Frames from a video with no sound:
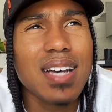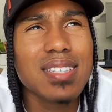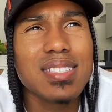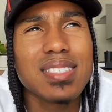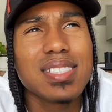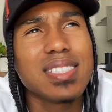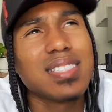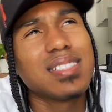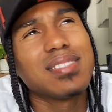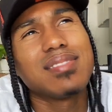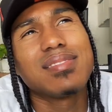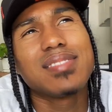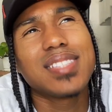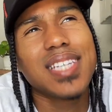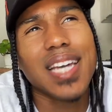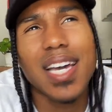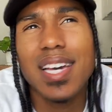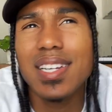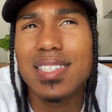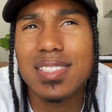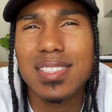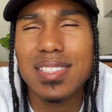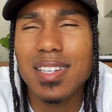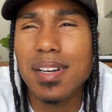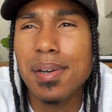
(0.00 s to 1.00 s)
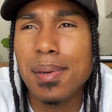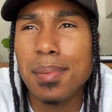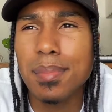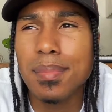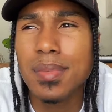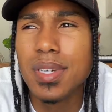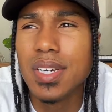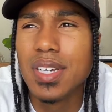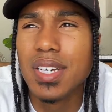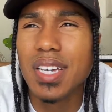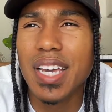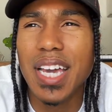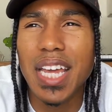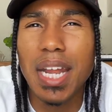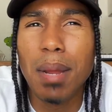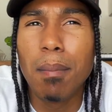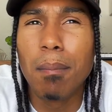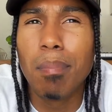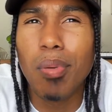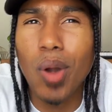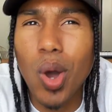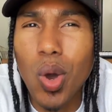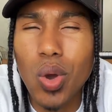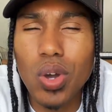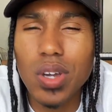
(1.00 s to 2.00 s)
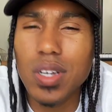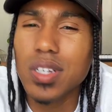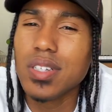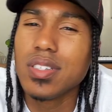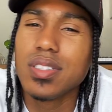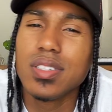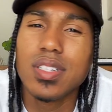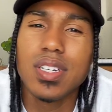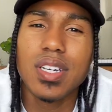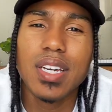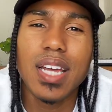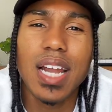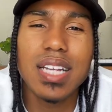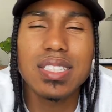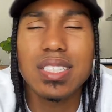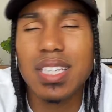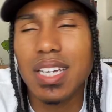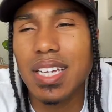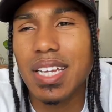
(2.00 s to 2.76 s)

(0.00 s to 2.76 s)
2010 or something, and it broke,